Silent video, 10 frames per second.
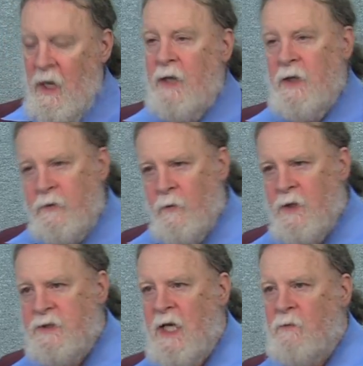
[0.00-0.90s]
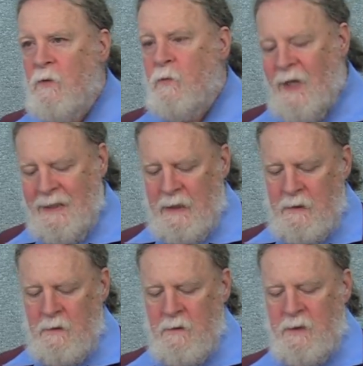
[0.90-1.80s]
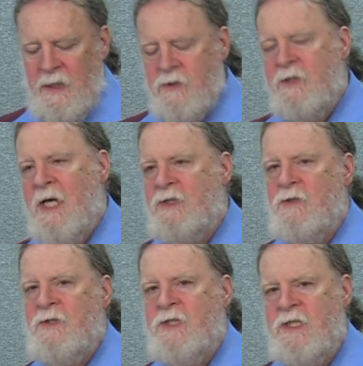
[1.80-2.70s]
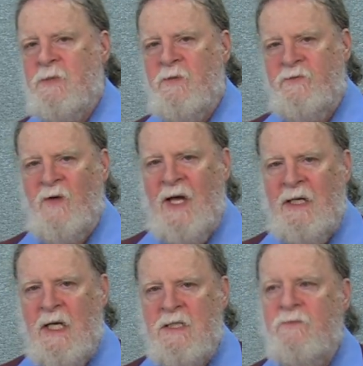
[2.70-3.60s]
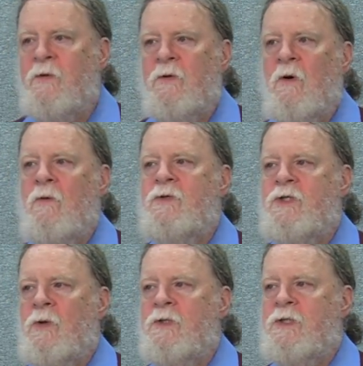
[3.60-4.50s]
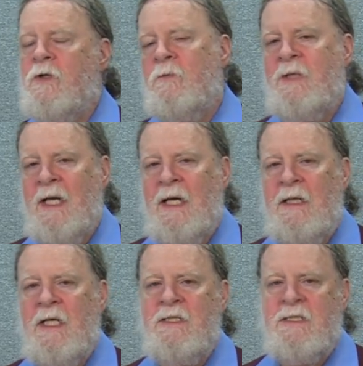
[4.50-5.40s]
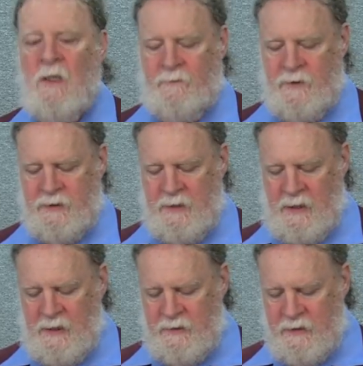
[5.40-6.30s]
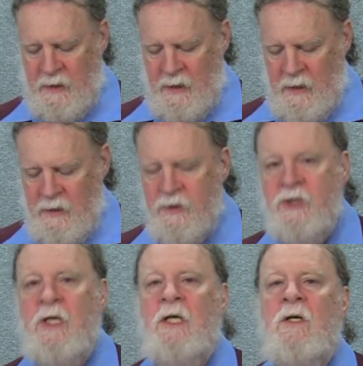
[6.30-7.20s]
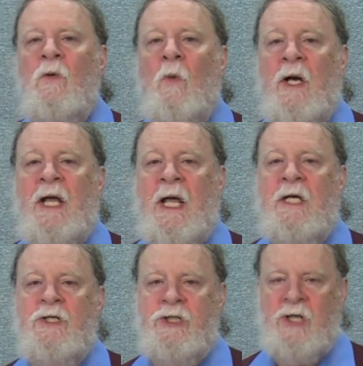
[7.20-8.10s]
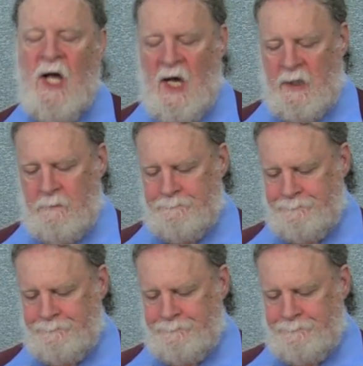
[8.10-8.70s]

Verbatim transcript: In other words, they were rigging the international system of finance for their own short term gain and selfish needs. Gee, what a shock.